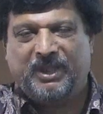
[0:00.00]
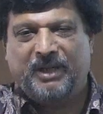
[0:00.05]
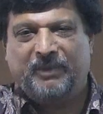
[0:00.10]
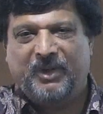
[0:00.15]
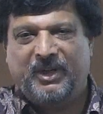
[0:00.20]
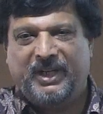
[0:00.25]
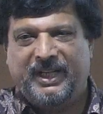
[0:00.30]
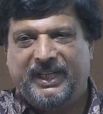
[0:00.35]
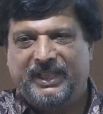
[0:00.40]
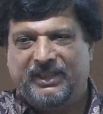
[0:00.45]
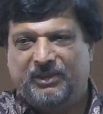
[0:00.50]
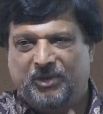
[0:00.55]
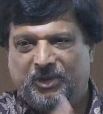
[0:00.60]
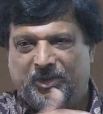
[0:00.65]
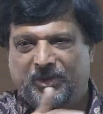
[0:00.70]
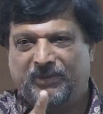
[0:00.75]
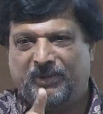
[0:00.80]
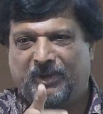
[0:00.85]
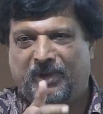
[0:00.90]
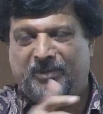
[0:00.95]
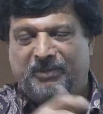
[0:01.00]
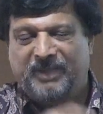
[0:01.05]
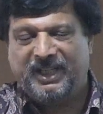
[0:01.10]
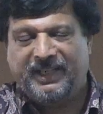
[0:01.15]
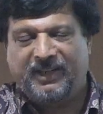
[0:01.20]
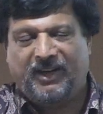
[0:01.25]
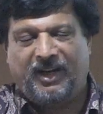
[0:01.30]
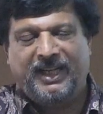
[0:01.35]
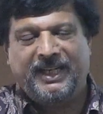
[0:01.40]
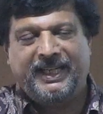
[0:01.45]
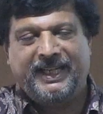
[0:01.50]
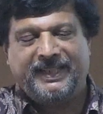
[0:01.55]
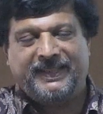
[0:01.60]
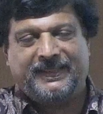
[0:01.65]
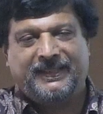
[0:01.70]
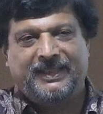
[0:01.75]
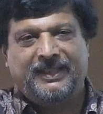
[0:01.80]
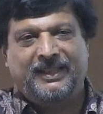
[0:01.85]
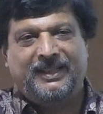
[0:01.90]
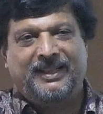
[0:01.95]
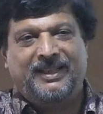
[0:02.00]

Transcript: communities which are formerly colonized.